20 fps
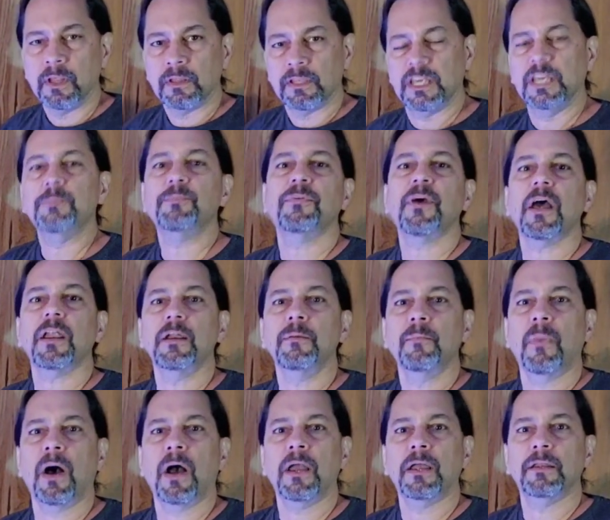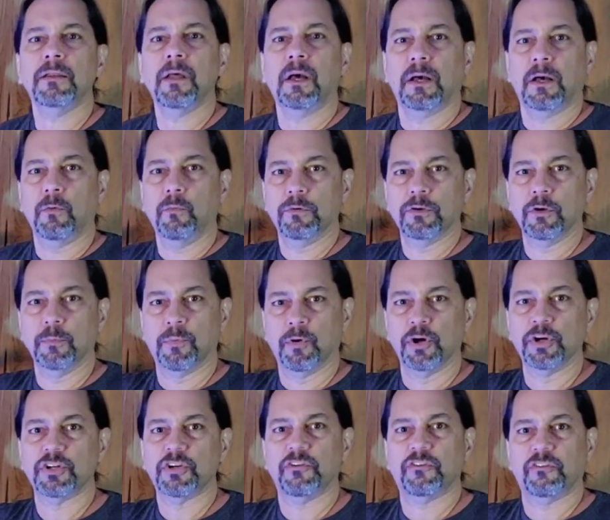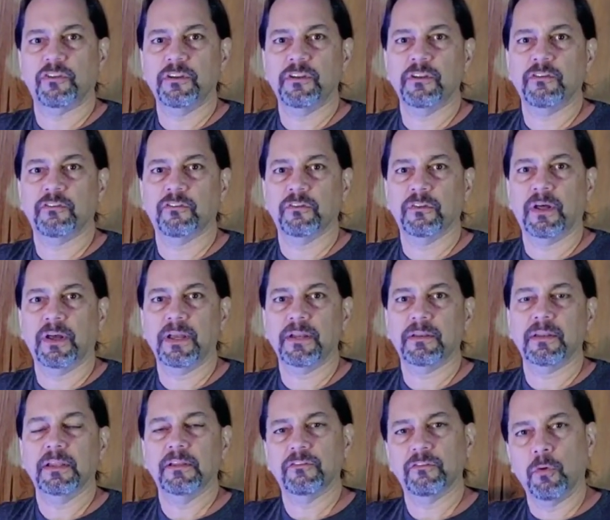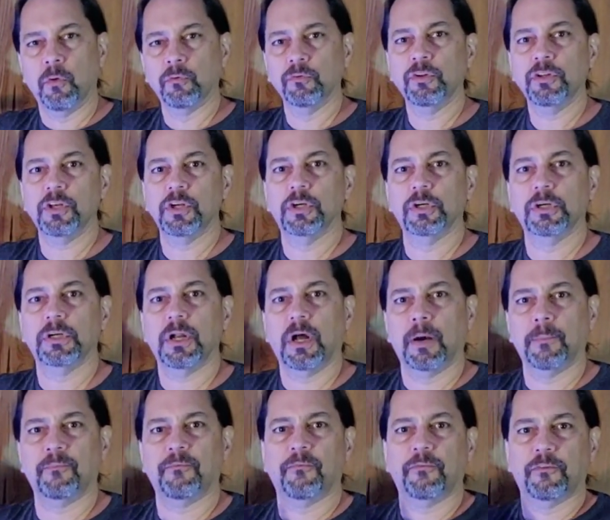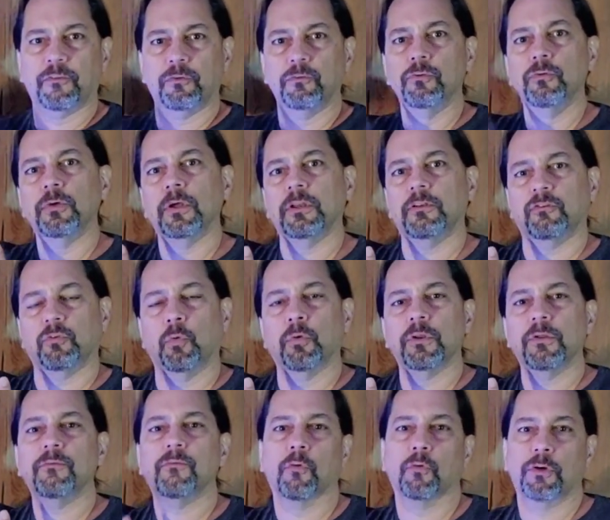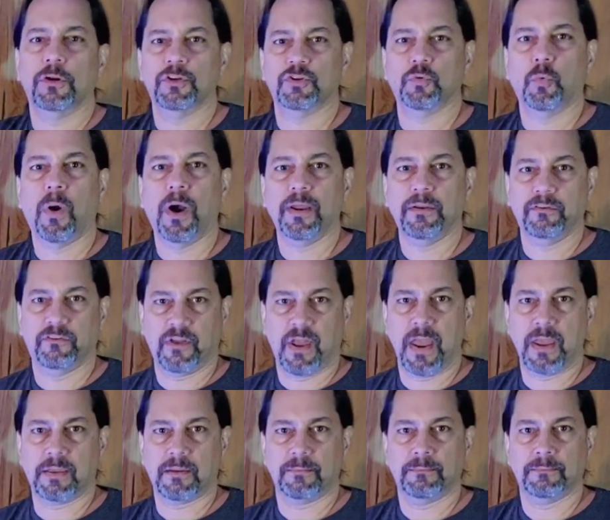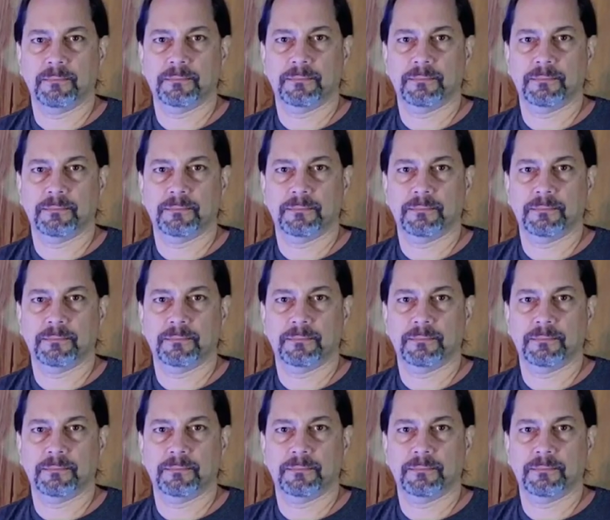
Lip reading: keep that in mind when you're purchasing this light. It's only good up to a 24-inch wide tank.